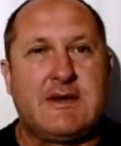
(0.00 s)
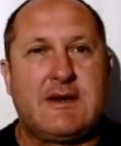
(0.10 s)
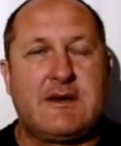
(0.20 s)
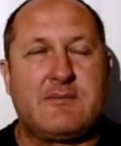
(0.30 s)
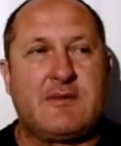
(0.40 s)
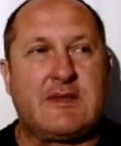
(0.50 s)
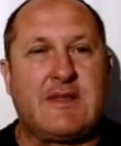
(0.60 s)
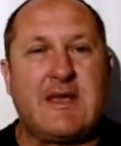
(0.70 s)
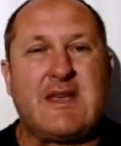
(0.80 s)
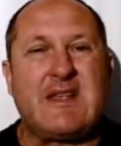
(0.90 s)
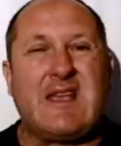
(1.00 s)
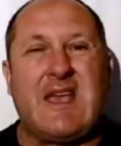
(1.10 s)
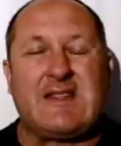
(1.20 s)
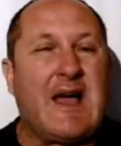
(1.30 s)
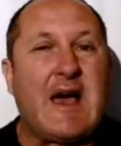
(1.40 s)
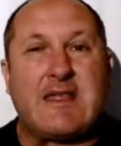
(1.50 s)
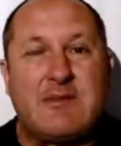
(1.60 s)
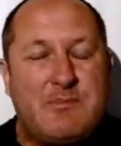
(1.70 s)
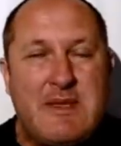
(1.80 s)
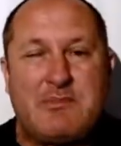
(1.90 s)
that they can get other
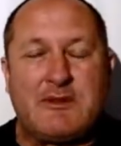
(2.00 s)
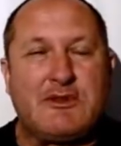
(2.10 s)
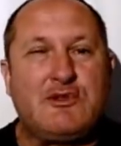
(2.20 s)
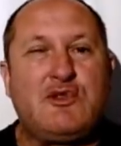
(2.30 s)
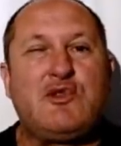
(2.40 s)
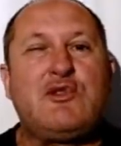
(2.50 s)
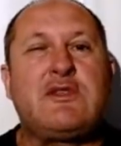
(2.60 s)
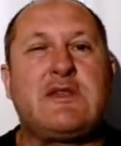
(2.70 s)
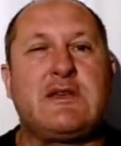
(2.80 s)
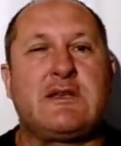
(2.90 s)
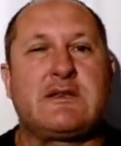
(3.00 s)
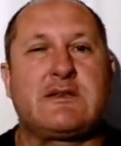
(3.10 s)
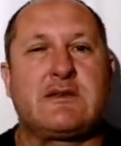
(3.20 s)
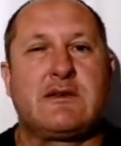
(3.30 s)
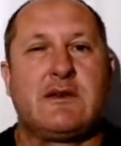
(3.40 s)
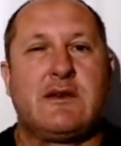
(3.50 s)
people to do things